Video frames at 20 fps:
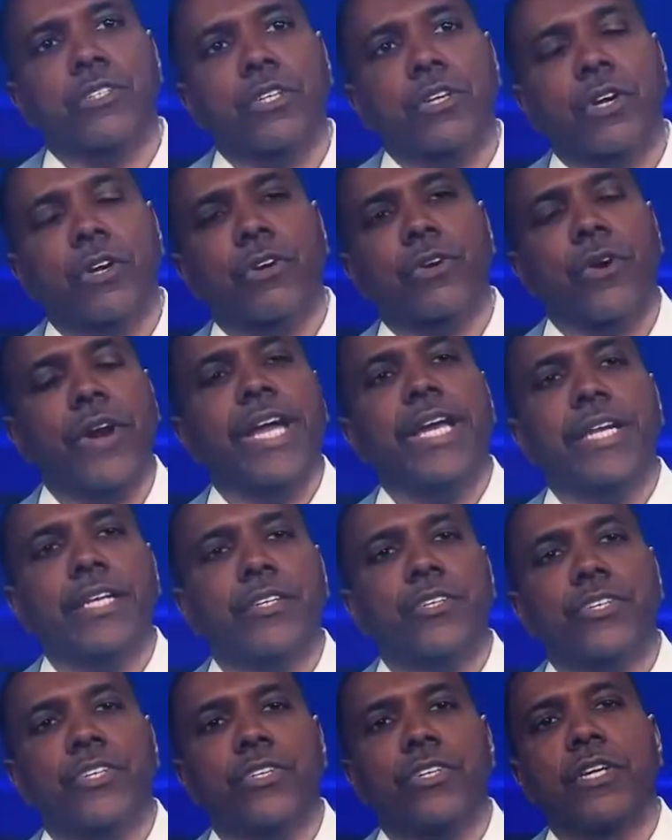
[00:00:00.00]
is the
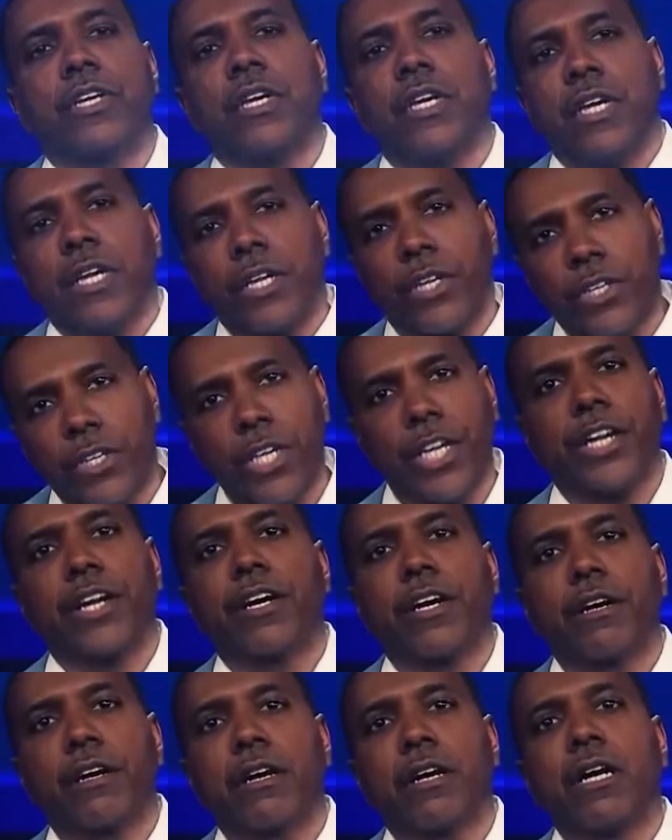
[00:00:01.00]
greatest
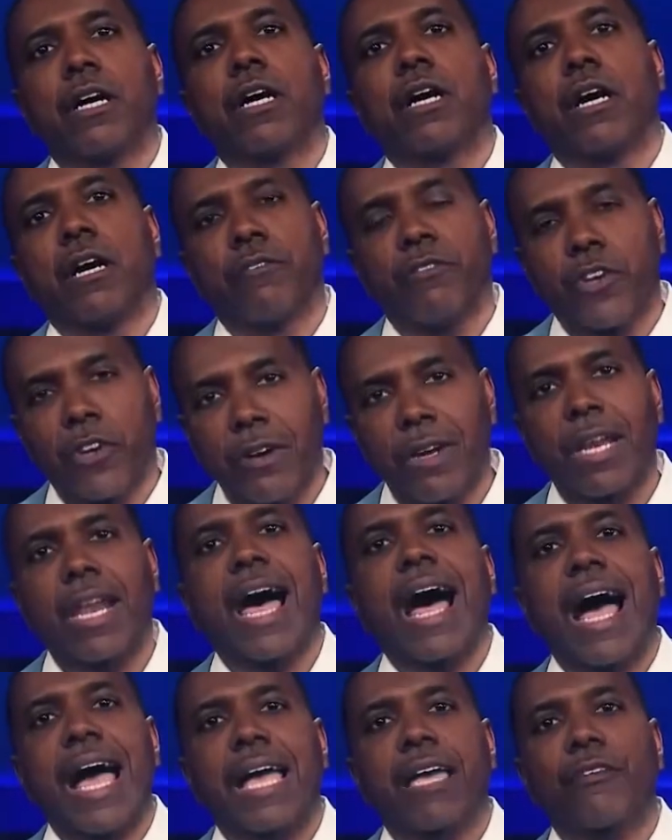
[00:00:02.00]
year of your
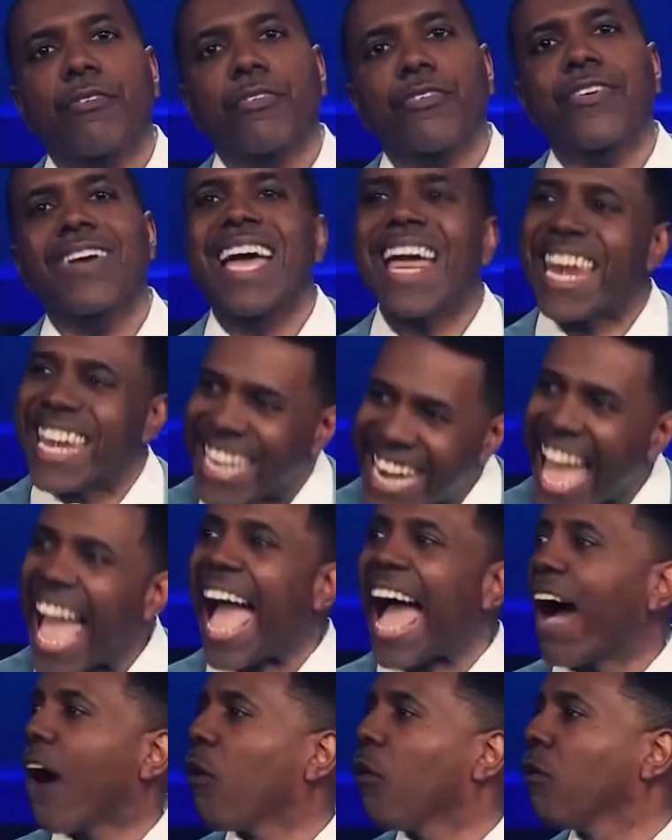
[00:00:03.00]
life
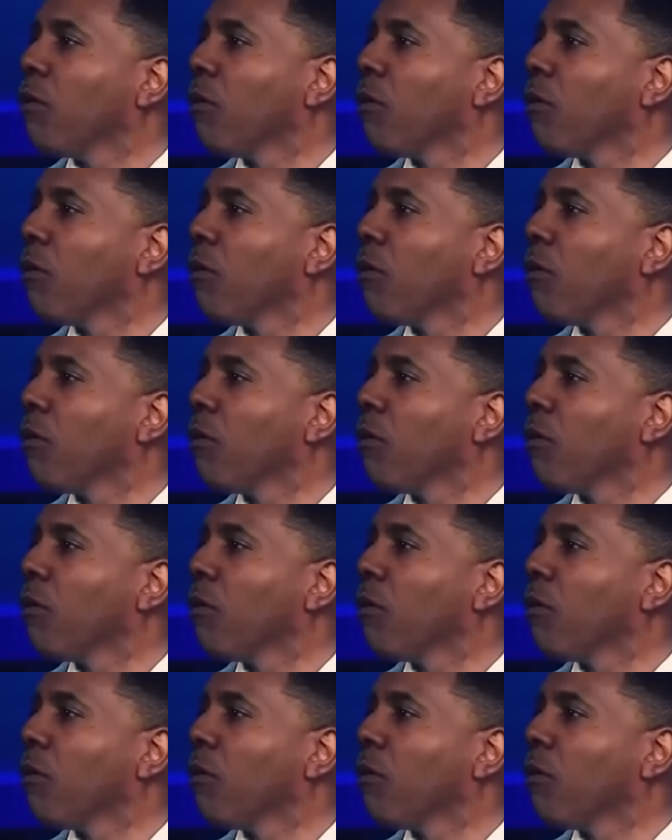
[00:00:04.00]
now.